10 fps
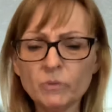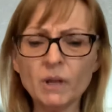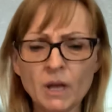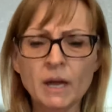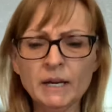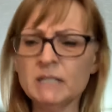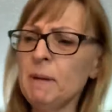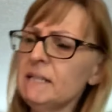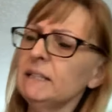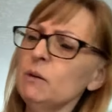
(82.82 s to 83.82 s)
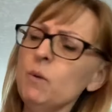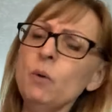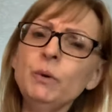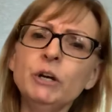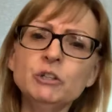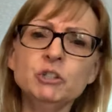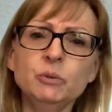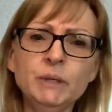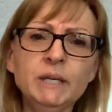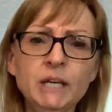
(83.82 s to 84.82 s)
Because basically what we are
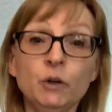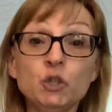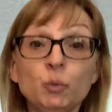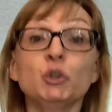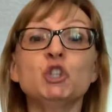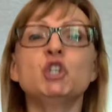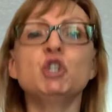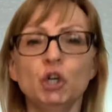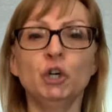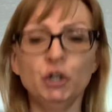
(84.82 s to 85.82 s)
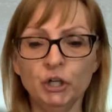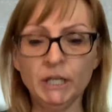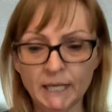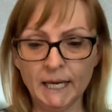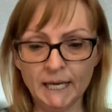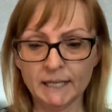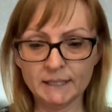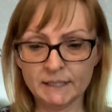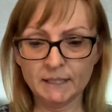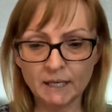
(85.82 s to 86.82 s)
doing here is we're churning
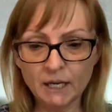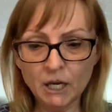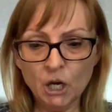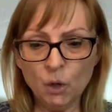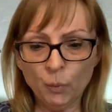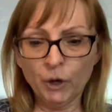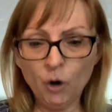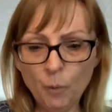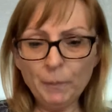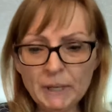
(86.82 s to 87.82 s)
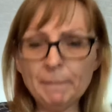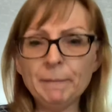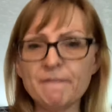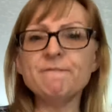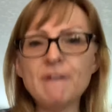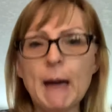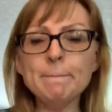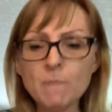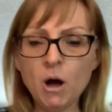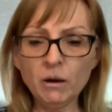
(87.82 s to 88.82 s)
it. We're opening up the fat
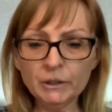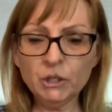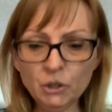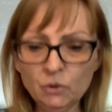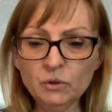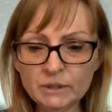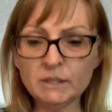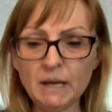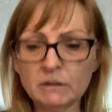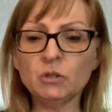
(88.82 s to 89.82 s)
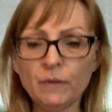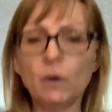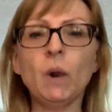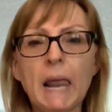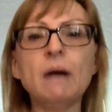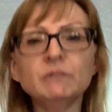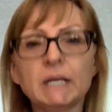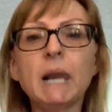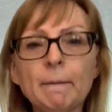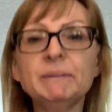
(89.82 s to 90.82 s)
molecules so they will allow it to
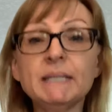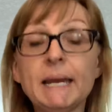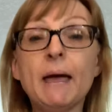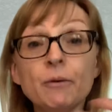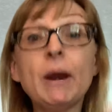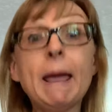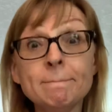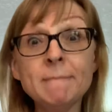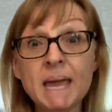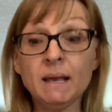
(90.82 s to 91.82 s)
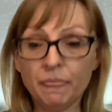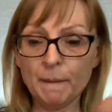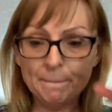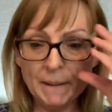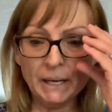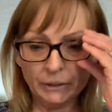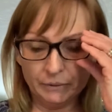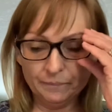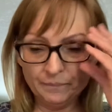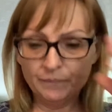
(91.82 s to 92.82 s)
clump together and make the butter,
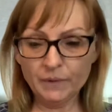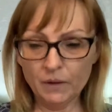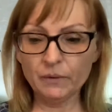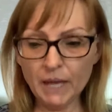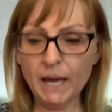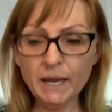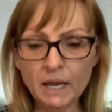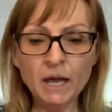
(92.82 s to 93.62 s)
okay?